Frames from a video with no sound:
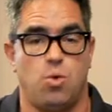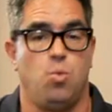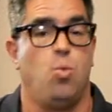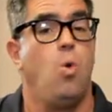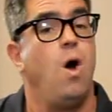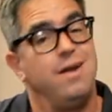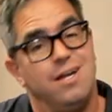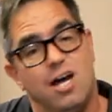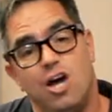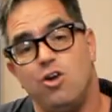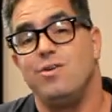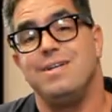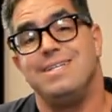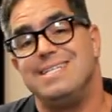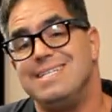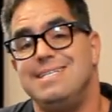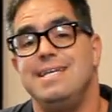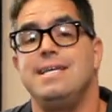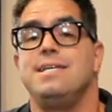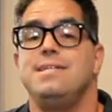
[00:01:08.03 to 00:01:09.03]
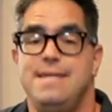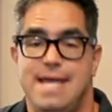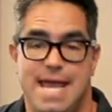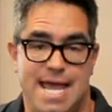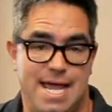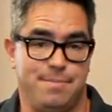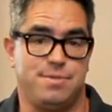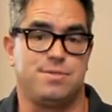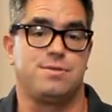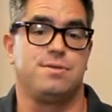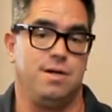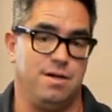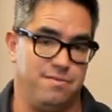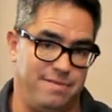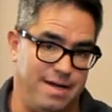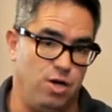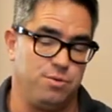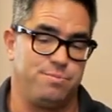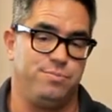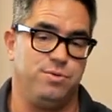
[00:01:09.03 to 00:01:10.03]
160 amps of
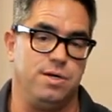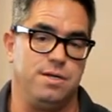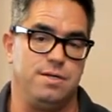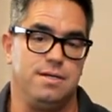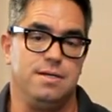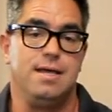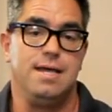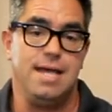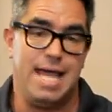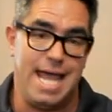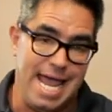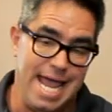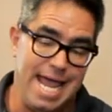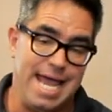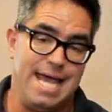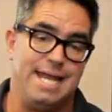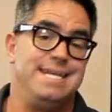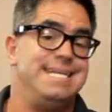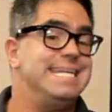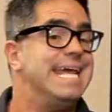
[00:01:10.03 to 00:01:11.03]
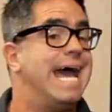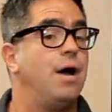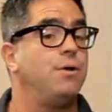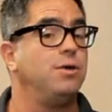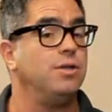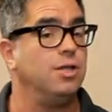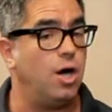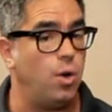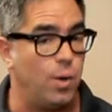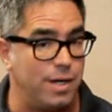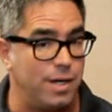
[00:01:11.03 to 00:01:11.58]
output, and down low